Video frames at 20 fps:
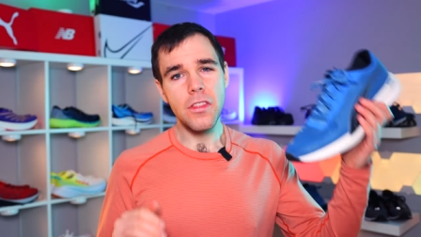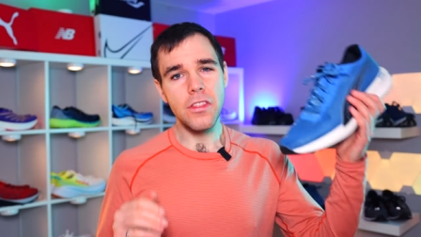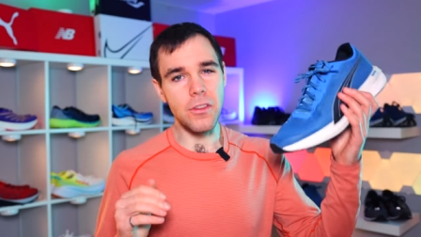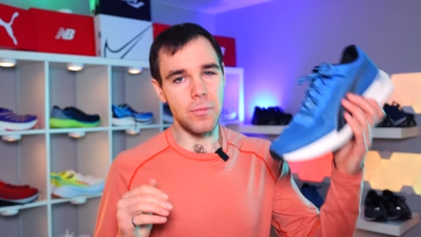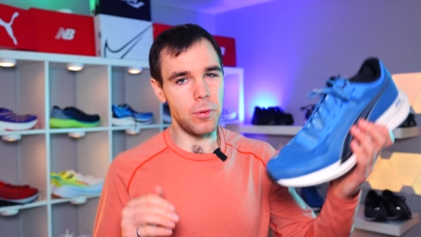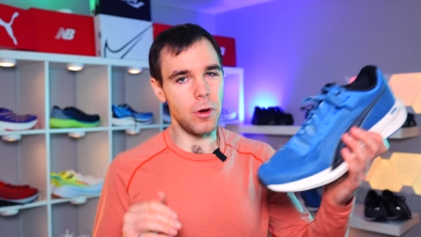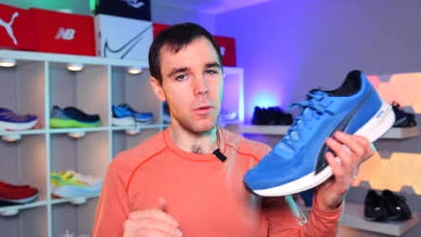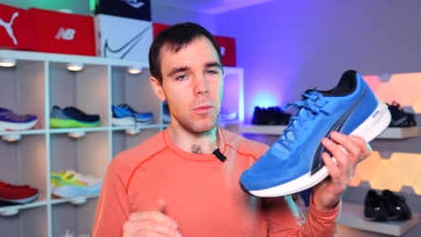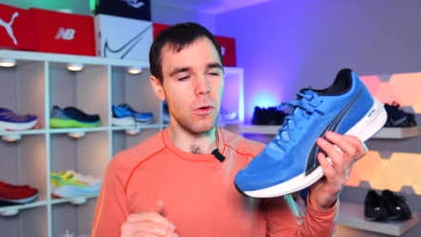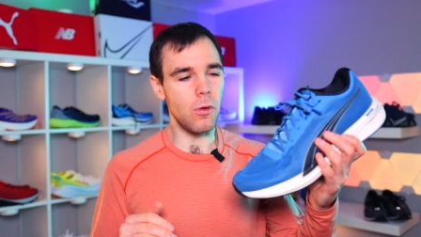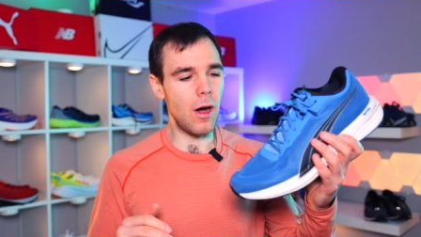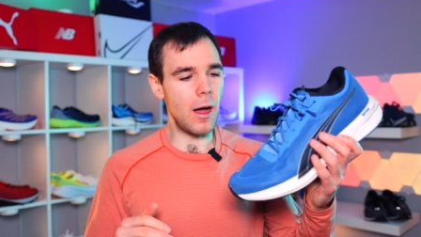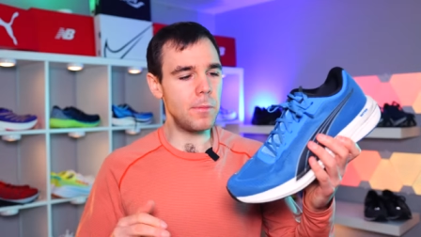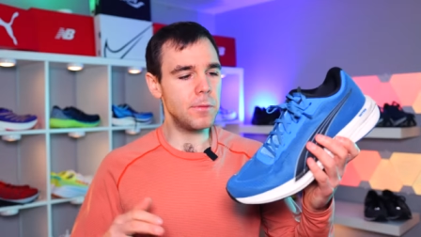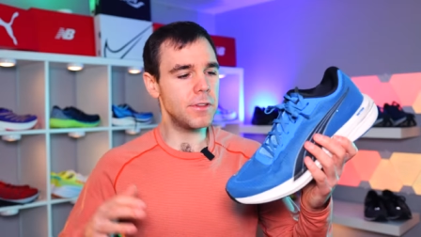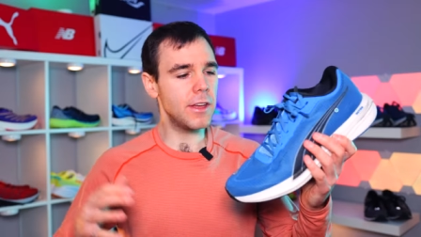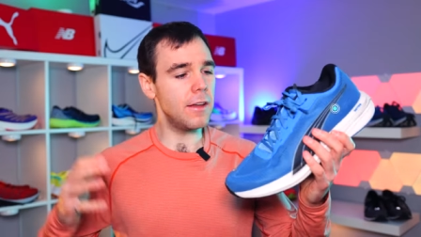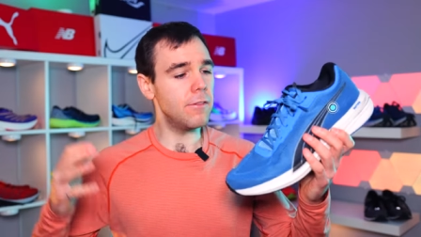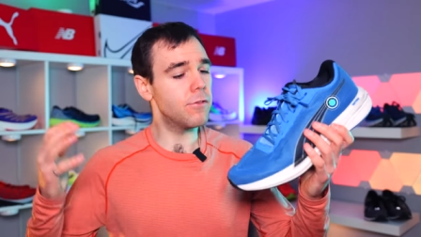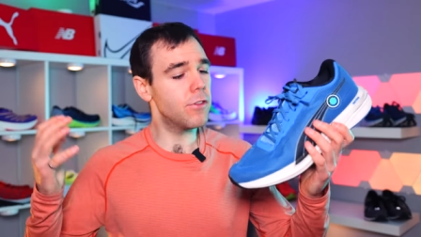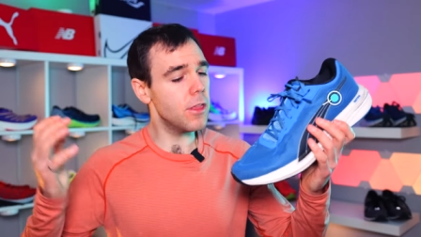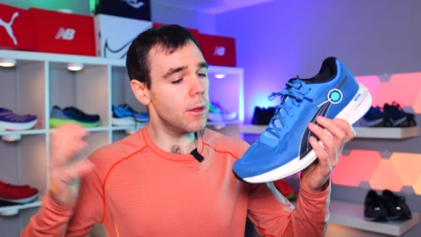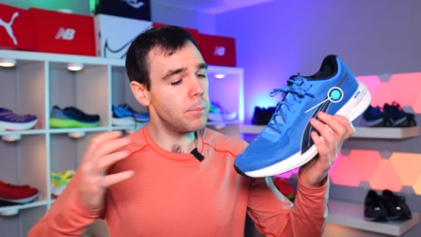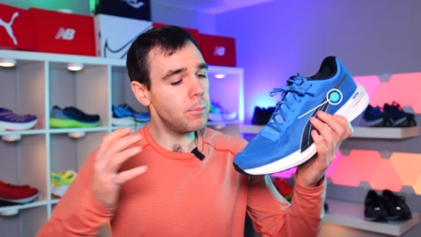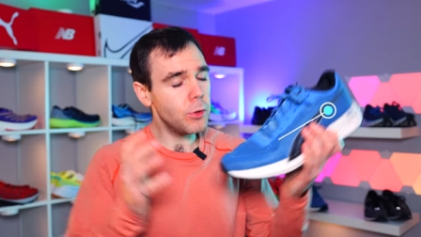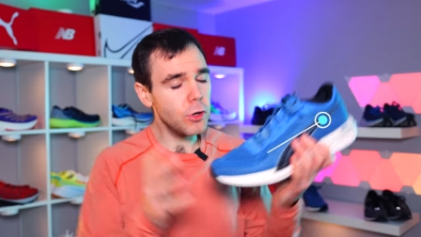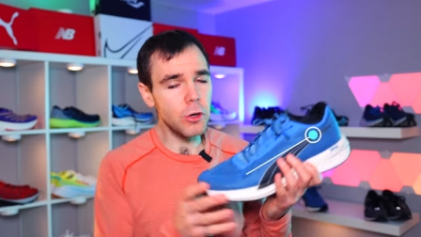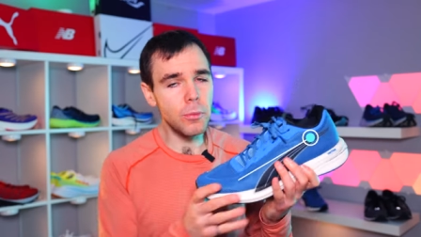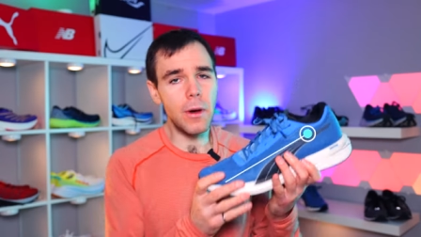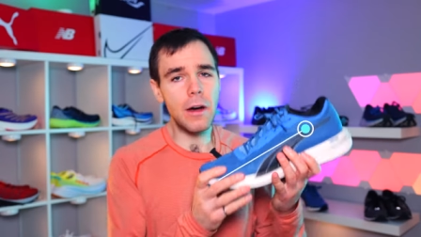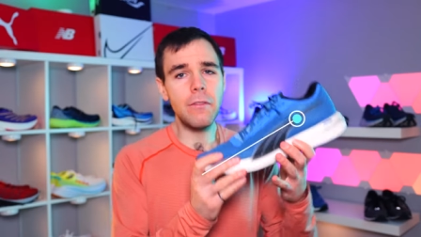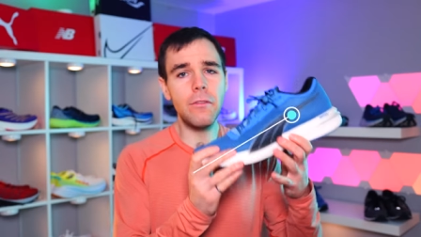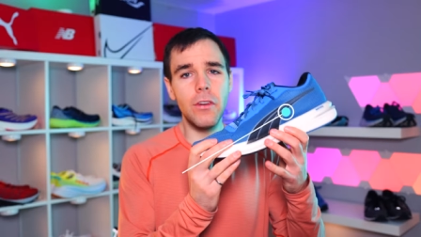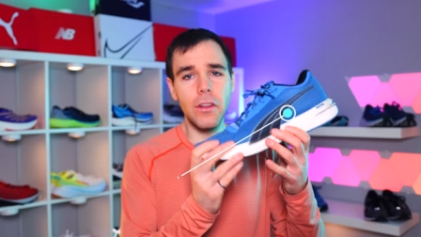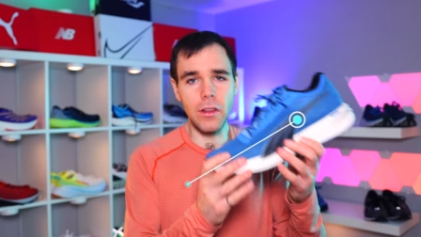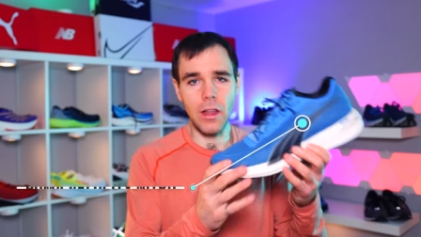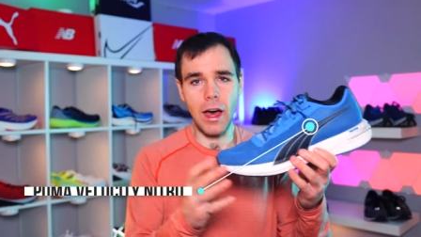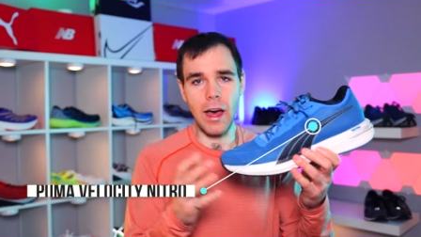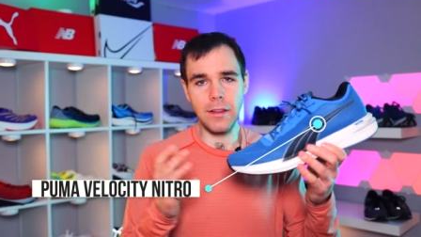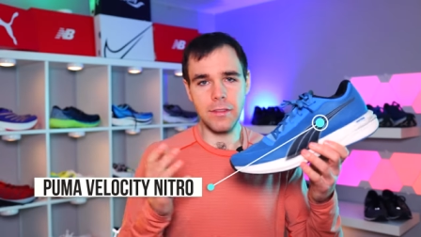the Puma website for the Puma
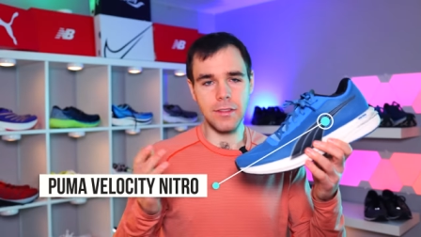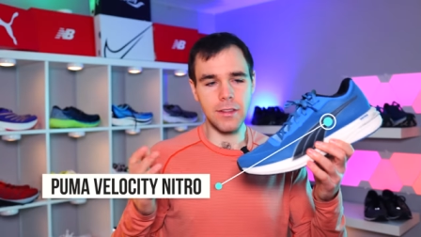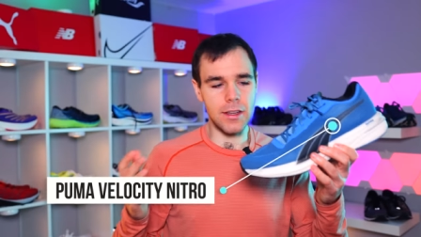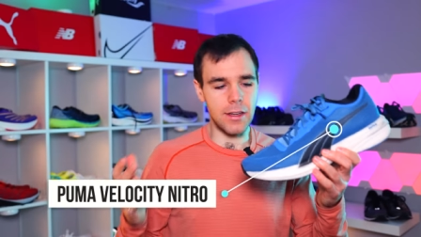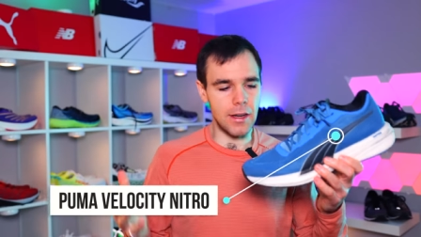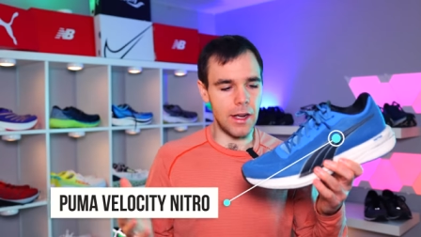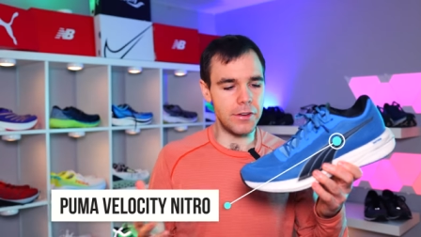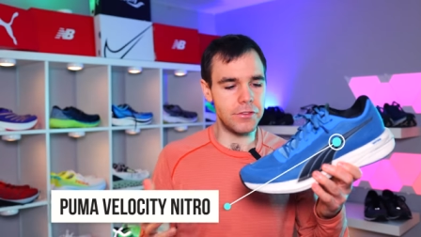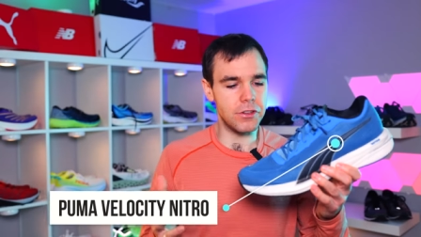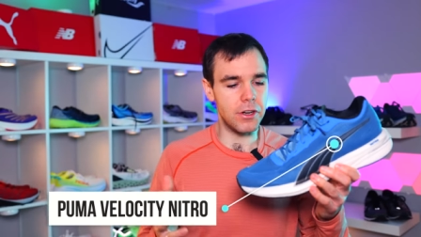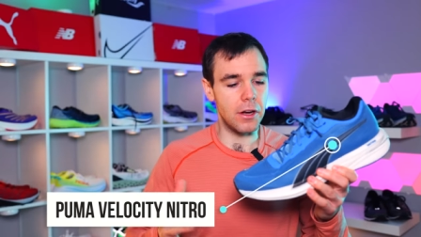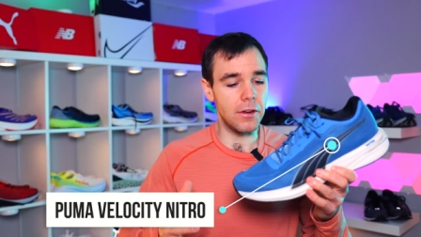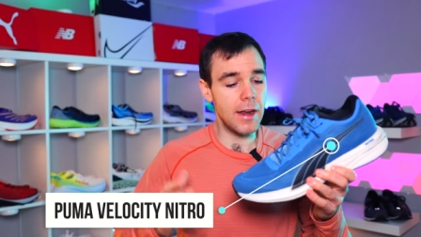Velocity Nitro.